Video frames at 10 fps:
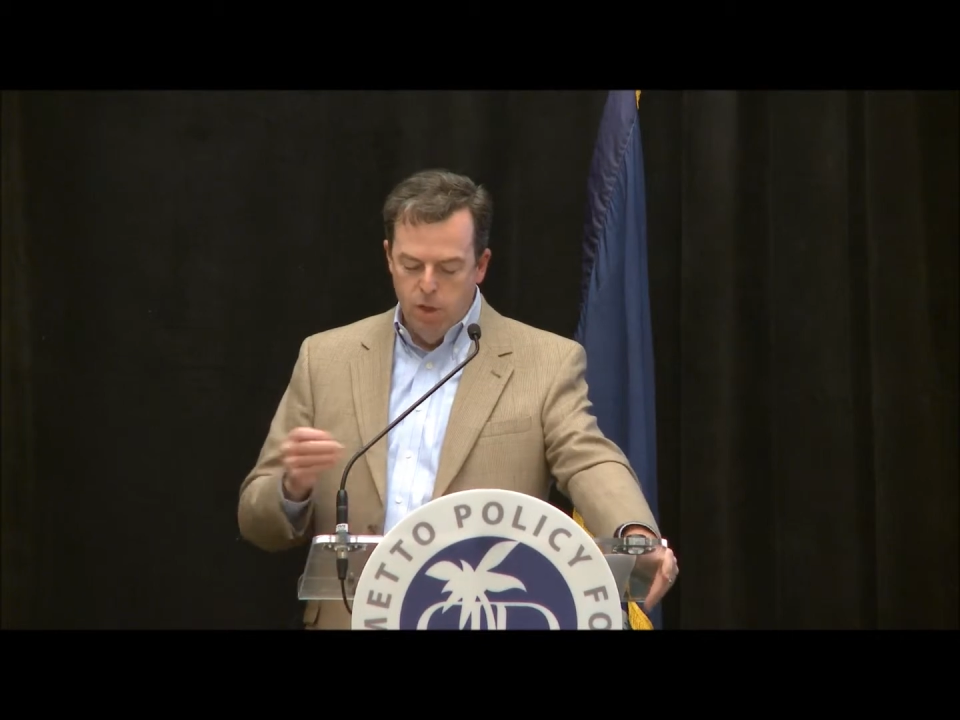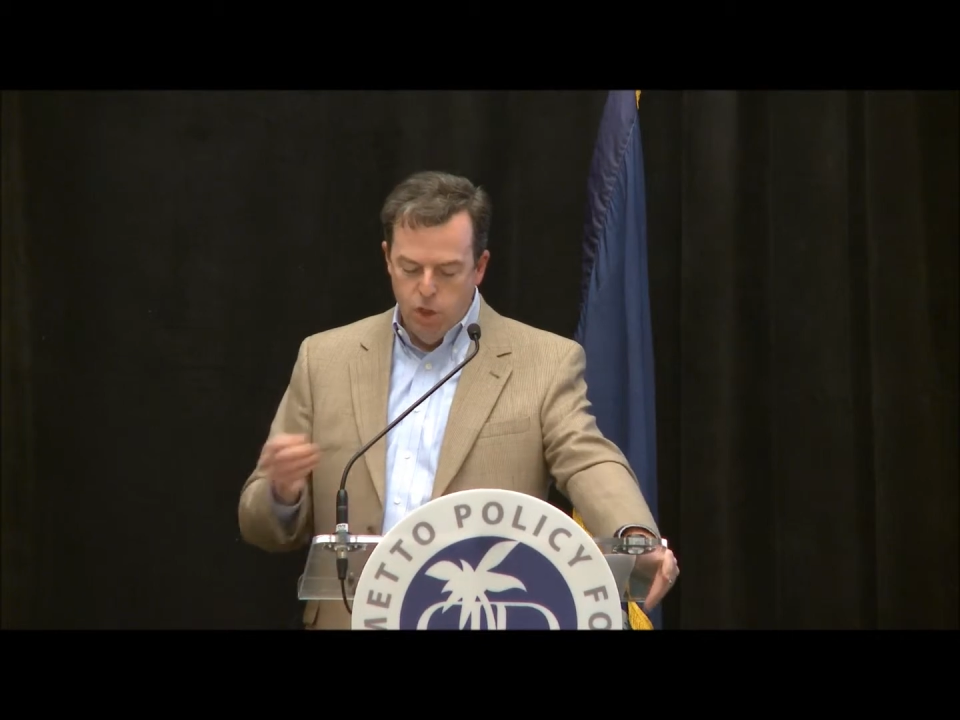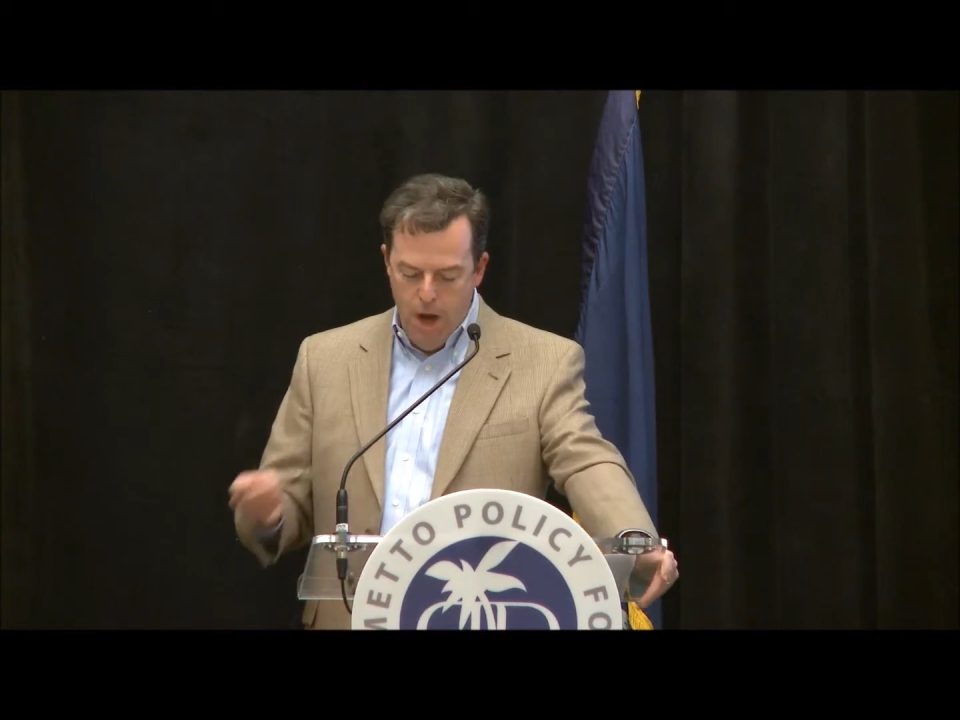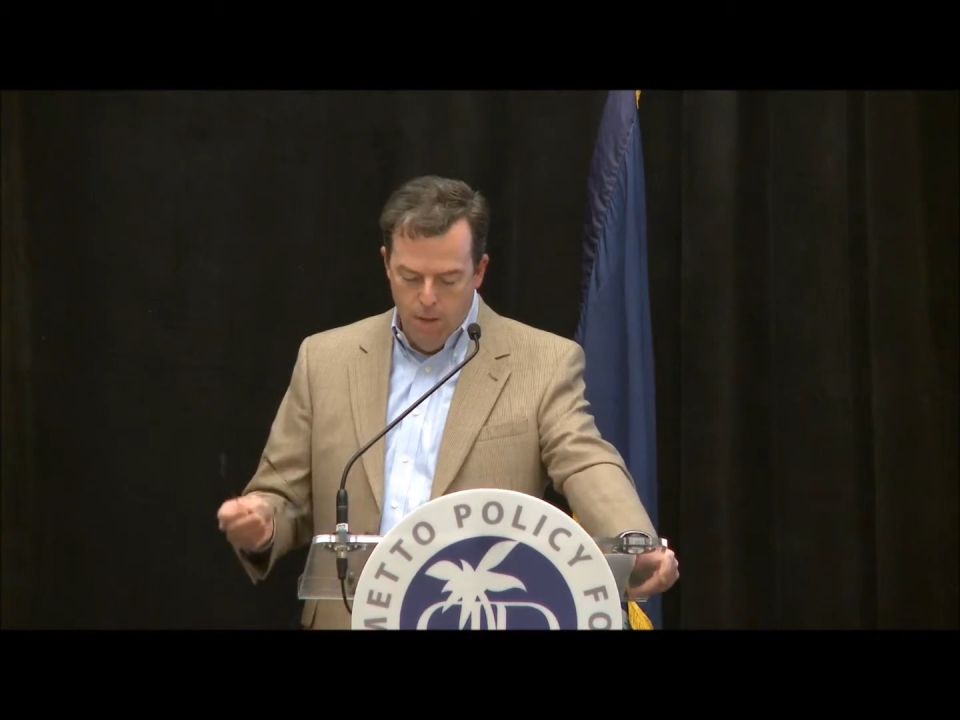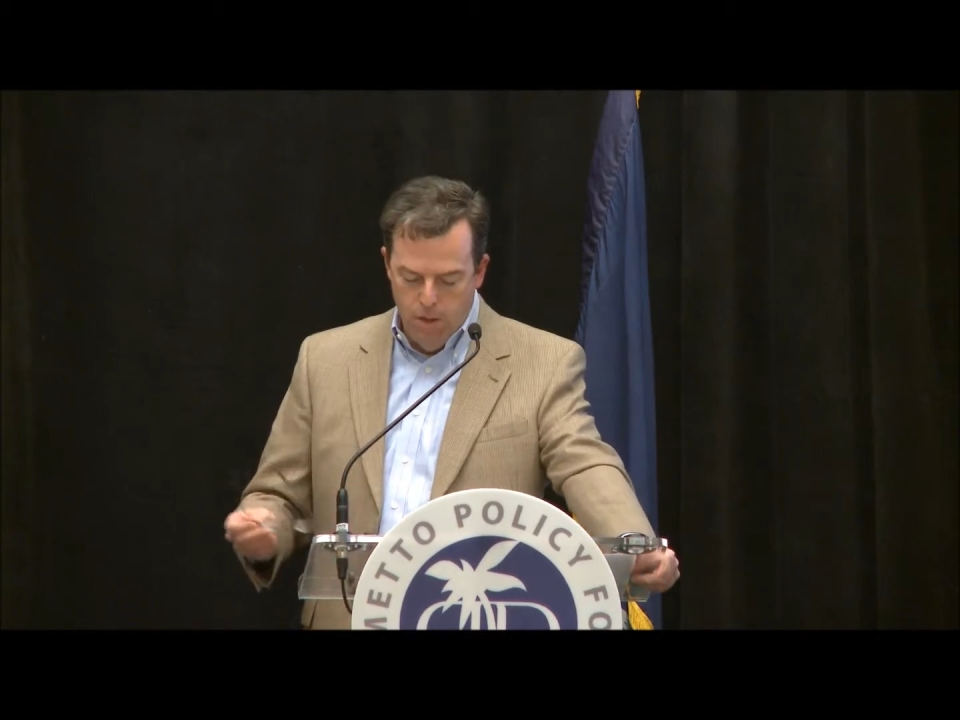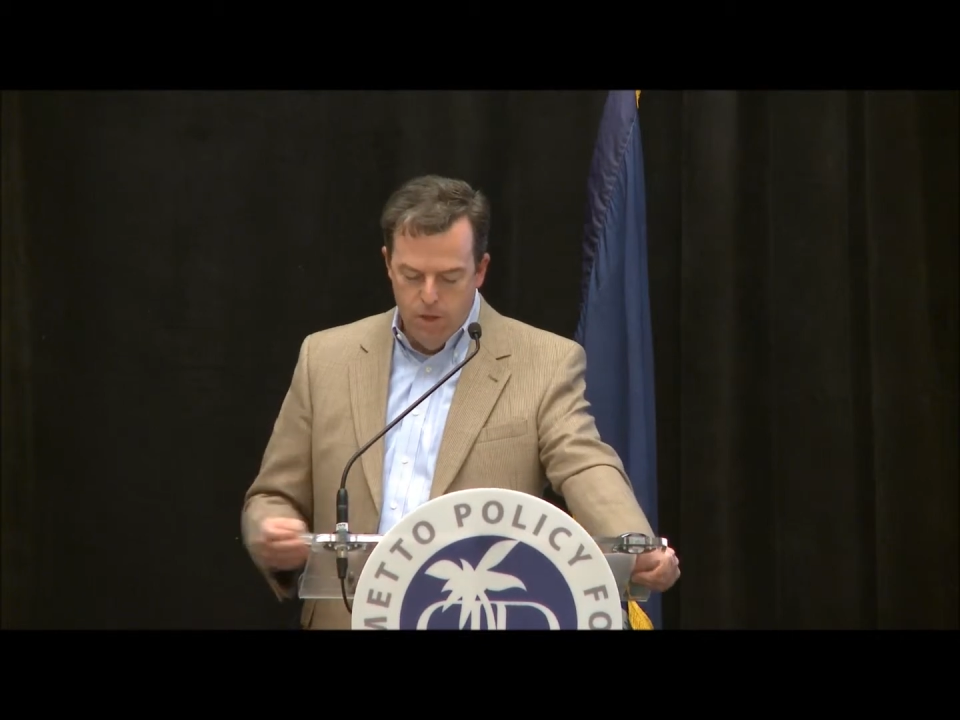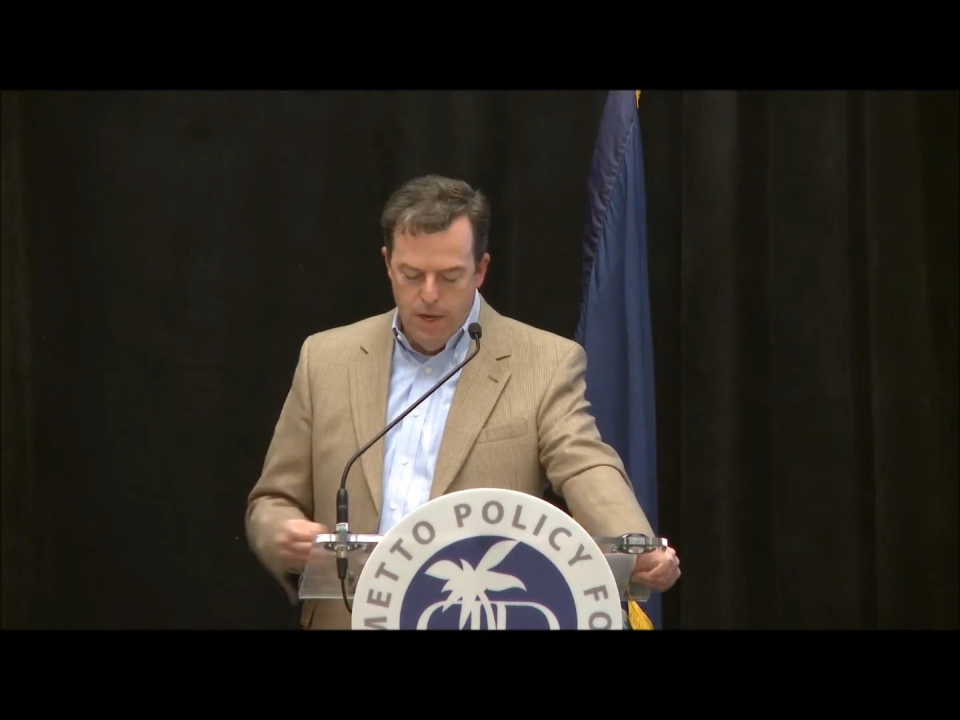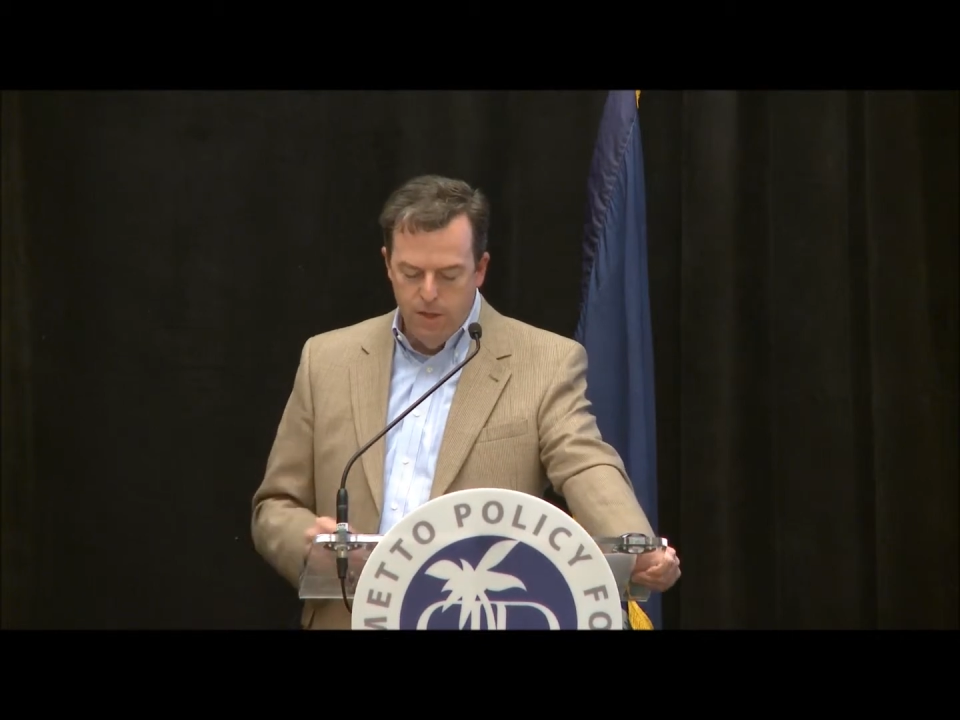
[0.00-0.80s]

to challenge the